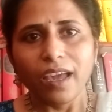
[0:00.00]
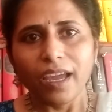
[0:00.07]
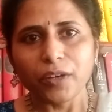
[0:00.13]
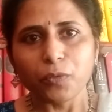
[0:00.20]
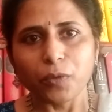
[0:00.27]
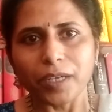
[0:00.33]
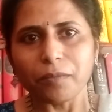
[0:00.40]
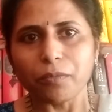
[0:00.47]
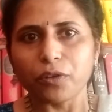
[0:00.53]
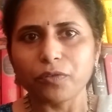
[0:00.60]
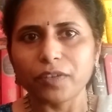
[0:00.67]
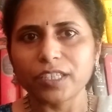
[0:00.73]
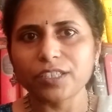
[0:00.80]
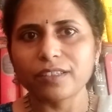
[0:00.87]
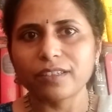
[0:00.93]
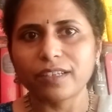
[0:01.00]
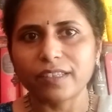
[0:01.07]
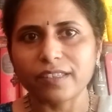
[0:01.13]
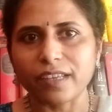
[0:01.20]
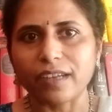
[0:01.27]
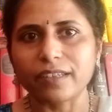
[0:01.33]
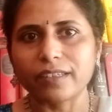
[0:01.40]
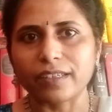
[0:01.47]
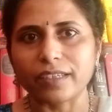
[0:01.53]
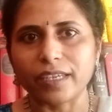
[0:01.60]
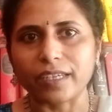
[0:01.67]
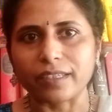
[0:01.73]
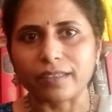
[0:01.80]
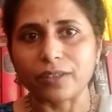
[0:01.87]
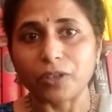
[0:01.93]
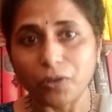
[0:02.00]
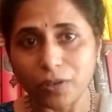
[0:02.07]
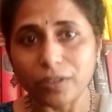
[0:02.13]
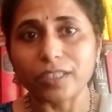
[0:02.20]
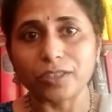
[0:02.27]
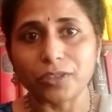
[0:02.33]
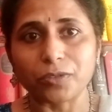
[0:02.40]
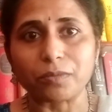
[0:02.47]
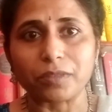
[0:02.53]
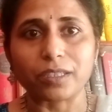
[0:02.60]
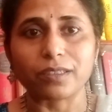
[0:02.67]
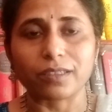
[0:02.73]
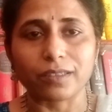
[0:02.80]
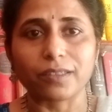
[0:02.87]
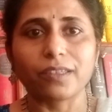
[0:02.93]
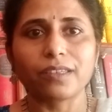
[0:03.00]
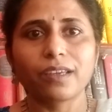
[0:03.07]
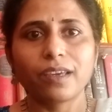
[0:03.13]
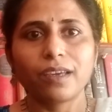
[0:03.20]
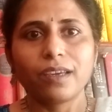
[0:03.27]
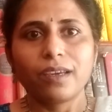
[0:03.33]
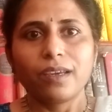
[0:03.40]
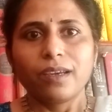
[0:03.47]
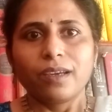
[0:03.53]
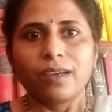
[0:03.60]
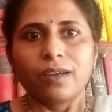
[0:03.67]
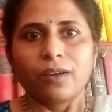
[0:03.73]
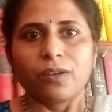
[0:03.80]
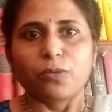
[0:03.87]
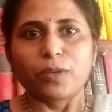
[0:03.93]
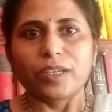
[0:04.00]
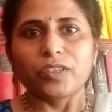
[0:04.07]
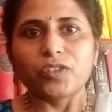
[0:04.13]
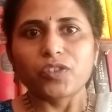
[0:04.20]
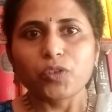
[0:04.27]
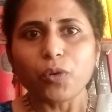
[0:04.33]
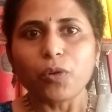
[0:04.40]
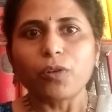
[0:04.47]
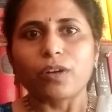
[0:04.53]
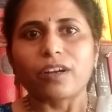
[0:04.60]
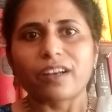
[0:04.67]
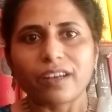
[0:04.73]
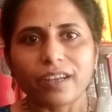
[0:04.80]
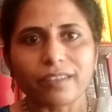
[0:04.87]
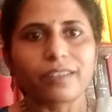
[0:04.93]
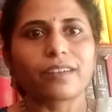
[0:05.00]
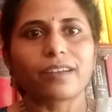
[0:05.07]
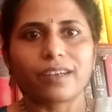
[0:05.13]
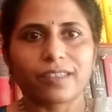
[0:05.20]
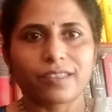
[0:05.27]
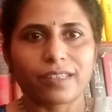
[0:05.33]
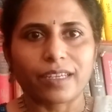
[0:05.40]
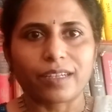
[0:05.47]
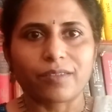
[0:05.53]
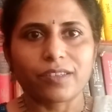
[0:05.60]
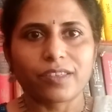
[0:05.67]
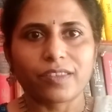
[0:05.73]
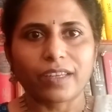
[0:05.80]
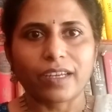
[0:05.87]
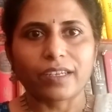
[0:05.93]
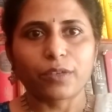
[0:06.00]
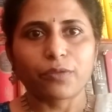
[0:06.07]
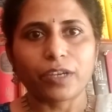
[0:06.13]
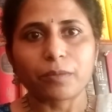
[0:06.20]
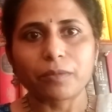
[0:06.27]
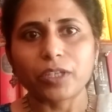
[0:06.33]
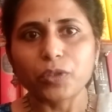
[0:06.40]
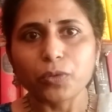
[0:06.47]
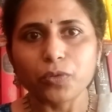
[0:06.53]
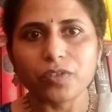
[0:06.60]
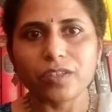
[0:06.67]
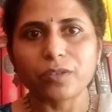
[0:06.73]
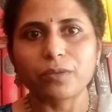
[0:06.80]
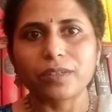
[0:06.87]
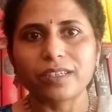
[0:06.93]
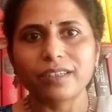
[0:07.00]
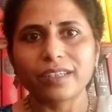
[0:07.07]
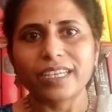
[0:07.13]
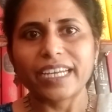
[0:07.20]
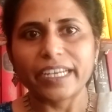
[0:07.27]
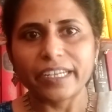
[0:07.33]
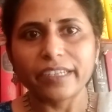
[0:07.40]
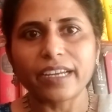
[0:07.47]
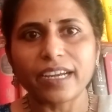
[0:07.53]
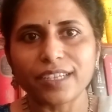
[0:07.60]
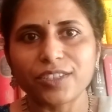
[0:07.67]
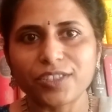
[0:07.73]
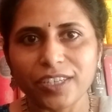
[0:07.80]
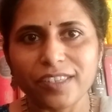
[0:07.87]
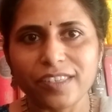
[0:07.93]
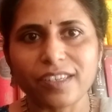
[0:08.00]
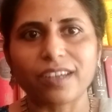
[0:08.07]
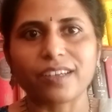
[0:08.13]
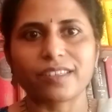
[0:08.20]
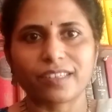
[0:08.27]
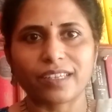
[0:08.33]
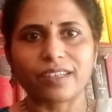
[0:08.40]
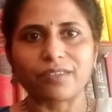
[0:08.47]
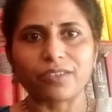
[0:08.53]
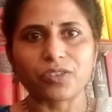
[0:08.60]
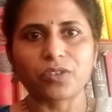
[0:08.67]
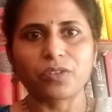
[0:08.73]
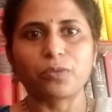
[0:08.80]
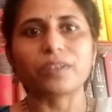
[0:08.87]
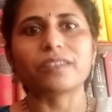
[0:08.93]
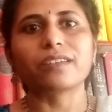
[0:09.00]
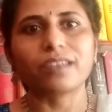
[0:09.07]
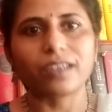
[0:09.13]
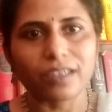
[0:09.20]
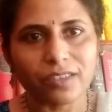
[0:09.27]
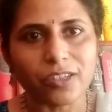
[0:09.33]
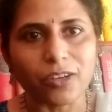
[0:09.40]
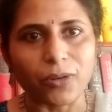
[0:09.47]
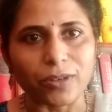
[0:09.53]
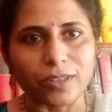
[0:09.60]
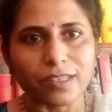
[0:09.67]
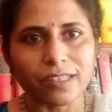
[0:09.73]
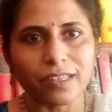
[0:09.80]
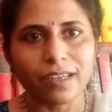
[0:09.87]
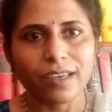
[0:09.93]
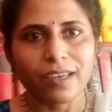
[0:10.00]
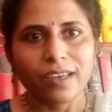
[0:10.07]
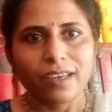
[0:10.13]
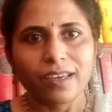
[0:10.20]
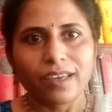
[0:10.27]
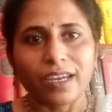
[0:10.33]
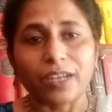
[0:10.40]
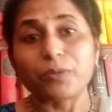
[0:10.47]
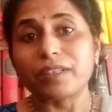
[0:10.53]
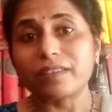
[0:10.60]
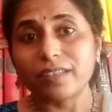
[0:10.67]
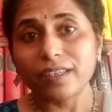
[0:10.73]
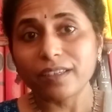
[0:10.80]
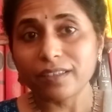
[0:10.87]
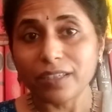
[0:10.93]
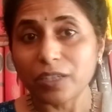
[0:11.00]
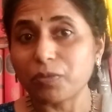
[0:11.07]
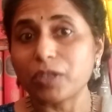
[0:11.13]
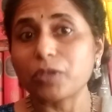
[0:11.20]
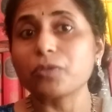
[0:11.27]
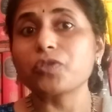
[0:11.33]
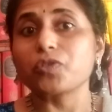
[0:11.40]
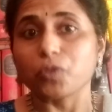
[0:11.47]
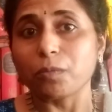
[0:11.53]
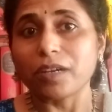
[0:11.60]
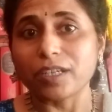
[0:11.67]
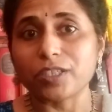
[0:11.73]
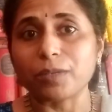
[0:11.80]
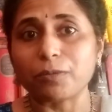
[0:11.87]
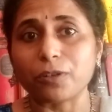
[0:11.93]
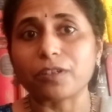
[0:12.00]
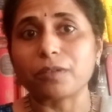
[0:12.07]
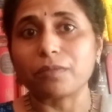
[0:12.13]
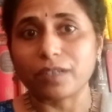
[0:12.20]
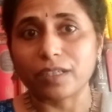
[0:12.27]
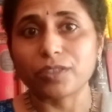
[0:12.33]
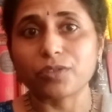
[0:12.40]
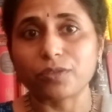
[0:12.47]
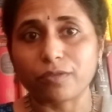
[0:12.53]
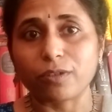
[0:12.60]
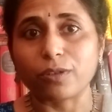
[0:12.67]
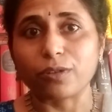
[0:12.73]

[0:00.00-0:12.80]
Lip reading: And one professional hazard, again, according to me, is we so clutter ourselves, and if I may use the word, indigest ourselves with case laws, and we think that we know so much about a branch of